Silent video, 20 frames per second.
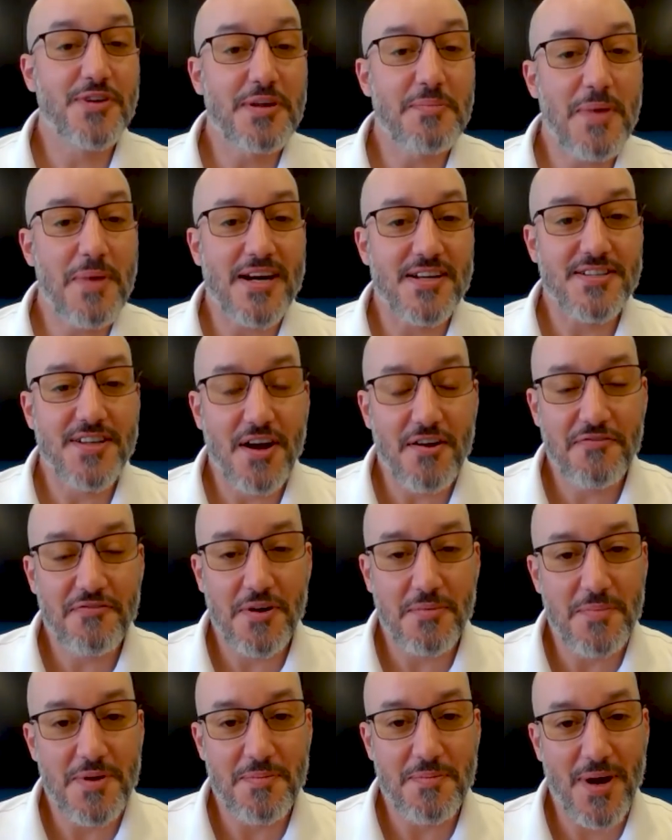really made it
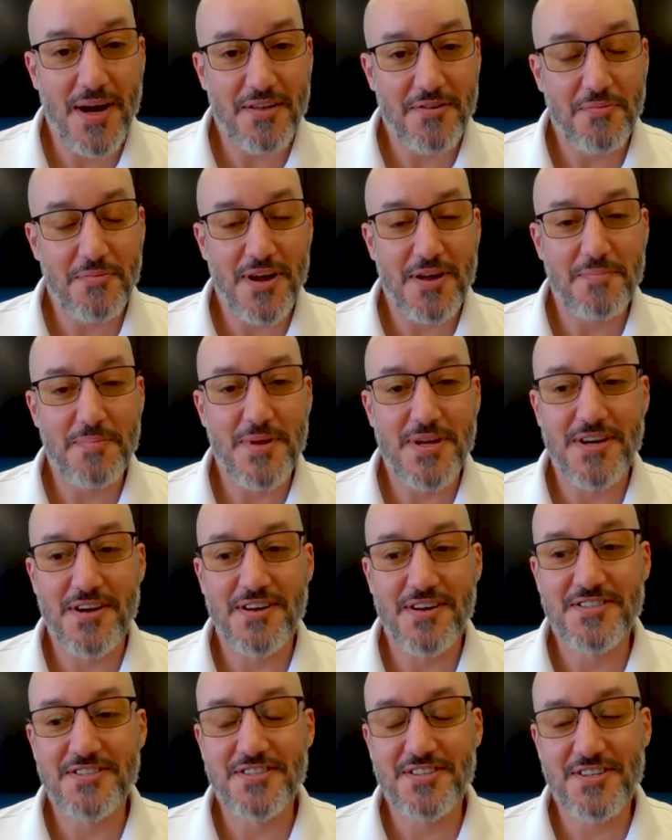tough on me, by the way,
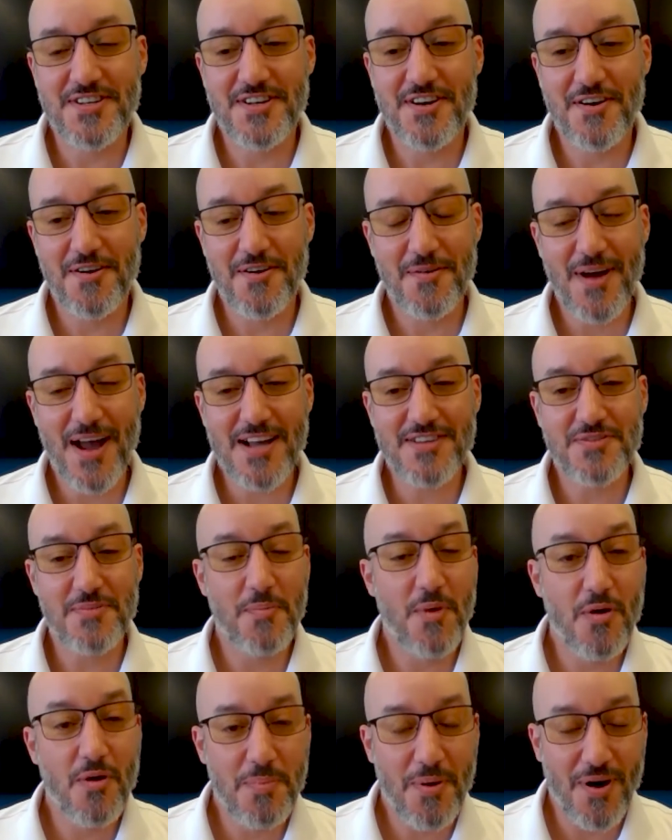because,
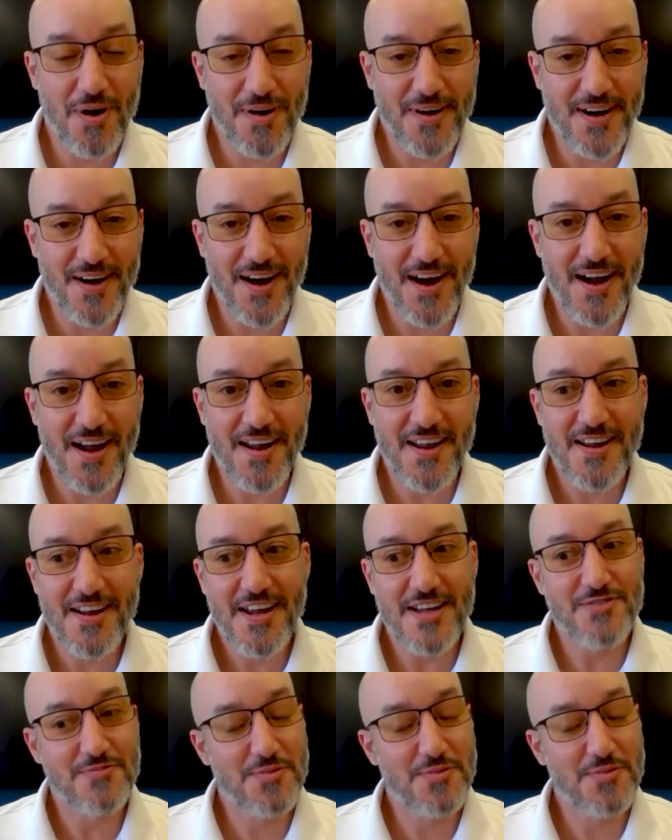as a Mopar guy,